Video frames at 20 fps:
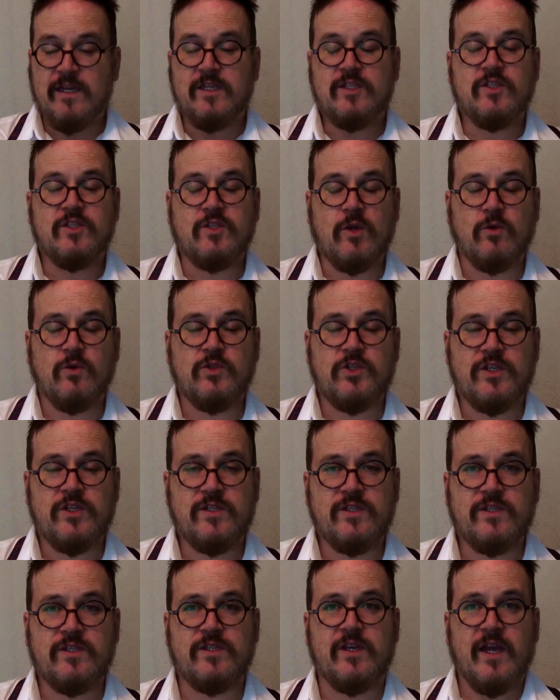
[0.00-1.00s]

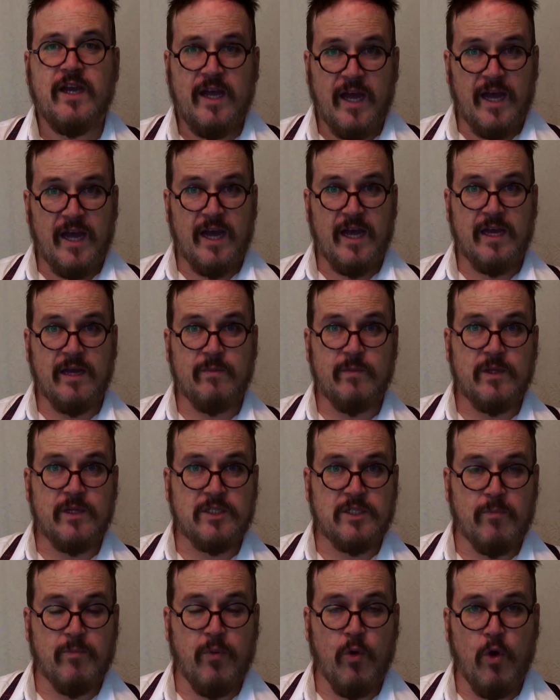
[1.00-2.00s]
soldiers, the
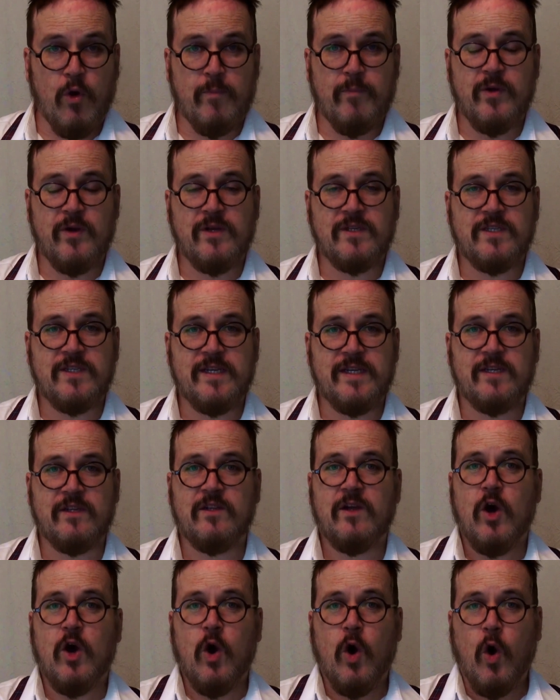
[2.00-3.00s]
support
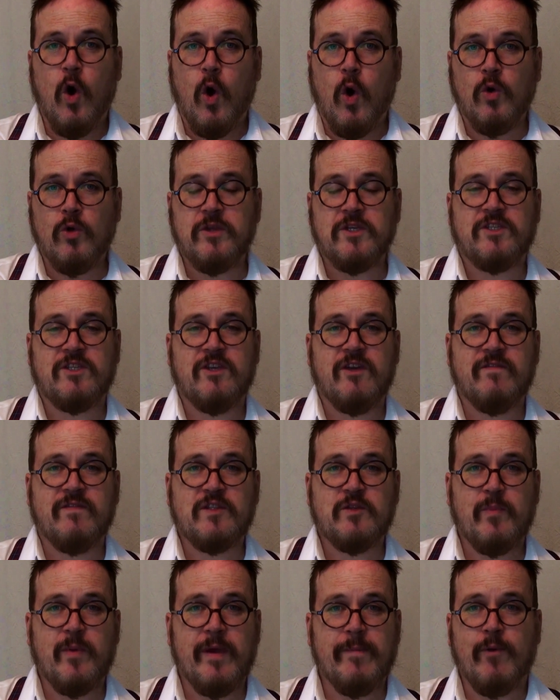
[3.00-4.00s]
personnel, all the
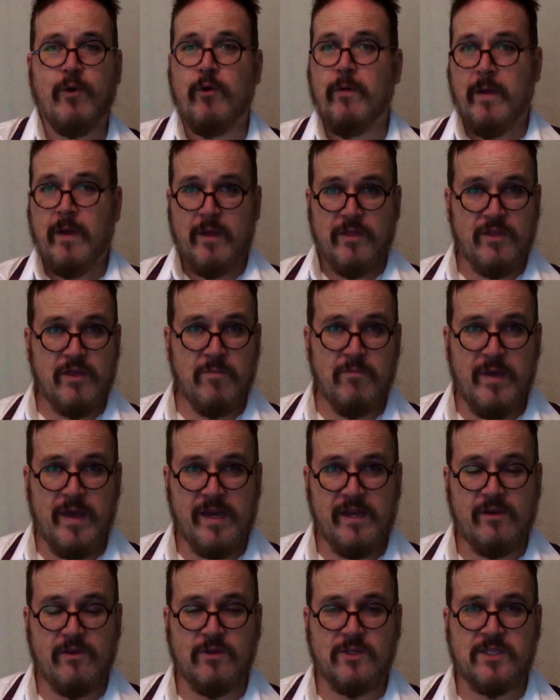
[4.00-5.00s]
service people, the
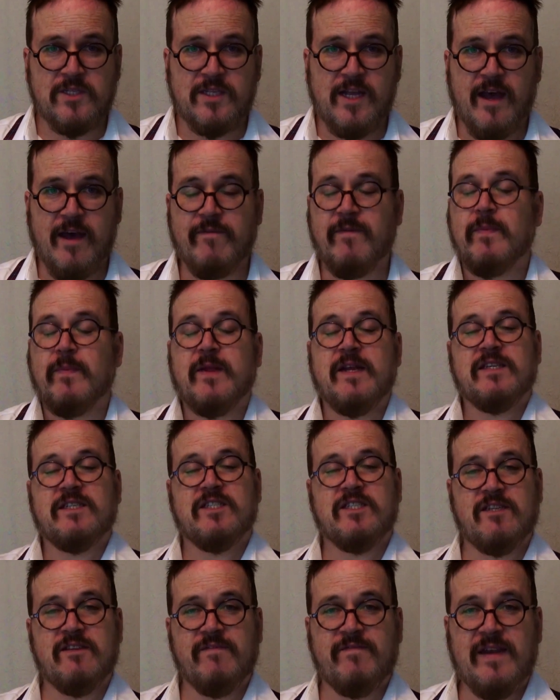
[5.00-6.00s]
medical staff,
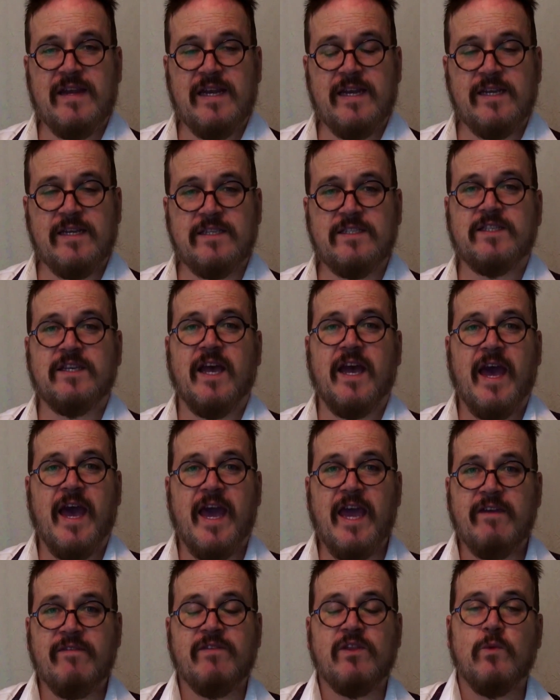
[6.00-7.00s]
civilians,
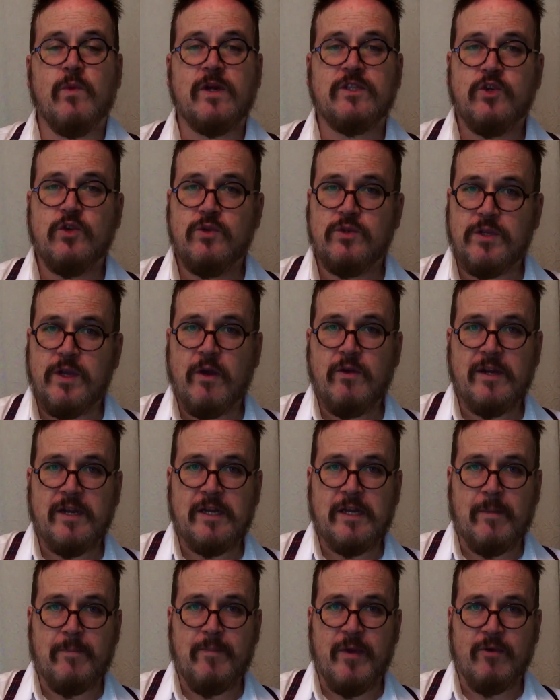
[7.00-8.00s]
even the ones who don't
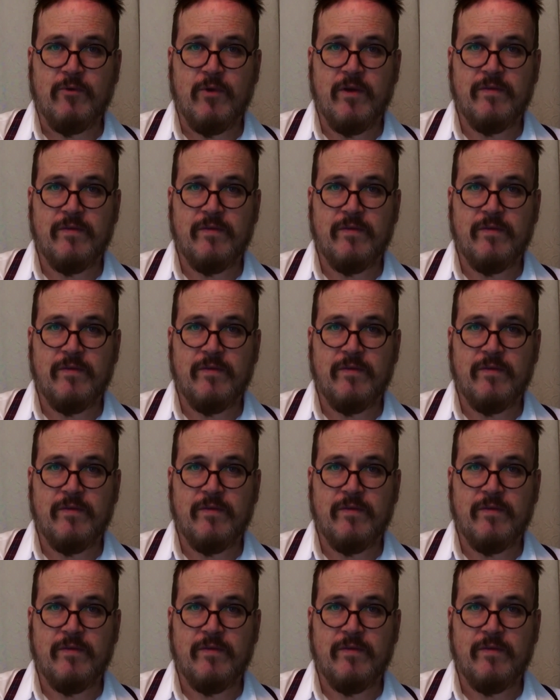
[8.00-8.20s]
end up being